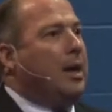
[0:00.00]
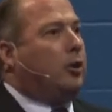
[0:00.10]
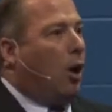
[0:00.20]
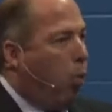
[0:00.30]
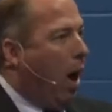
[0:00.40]

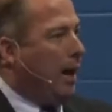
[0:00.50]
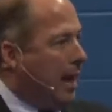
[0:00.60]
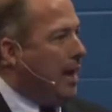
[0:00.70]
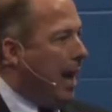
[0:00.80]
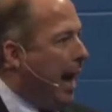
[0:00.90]
to what
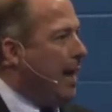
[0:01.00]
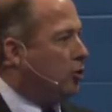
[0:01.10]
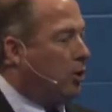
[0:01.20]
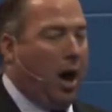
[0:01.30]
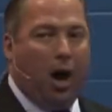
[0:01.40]
he
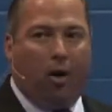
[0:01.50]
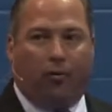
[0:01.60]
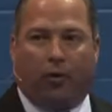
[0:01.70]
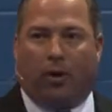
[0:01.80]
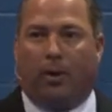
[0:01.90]
has to
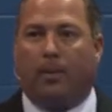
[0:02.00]
offer.